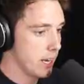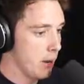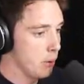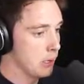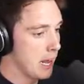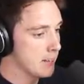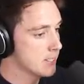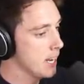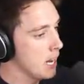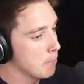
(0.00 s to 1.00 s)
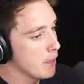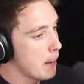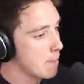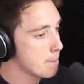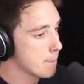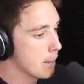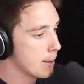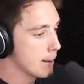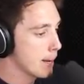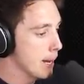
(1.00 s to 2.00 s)
Go on, lads. Get up there.
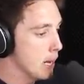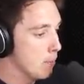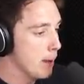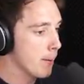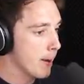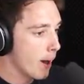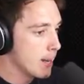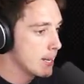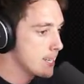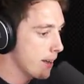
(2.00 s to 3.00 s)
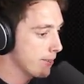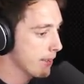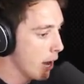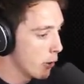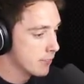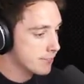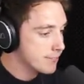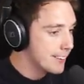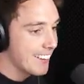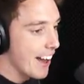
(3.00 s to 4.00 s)
Get up there and go to your death. Go on.
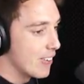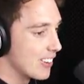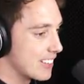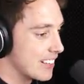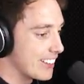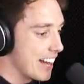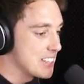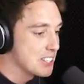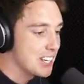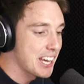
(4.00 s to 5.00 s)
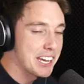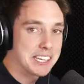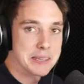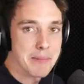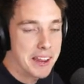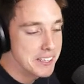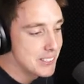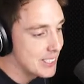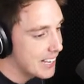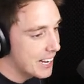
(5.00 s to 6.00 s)
Go on. Laser King
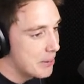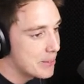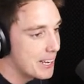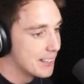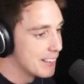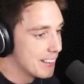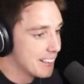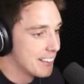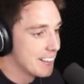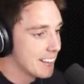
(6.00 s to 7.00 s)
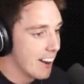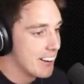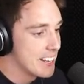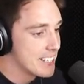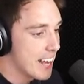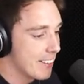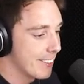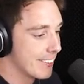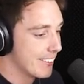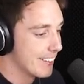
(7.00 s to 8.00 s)
commands it. Get up there. Go to your death.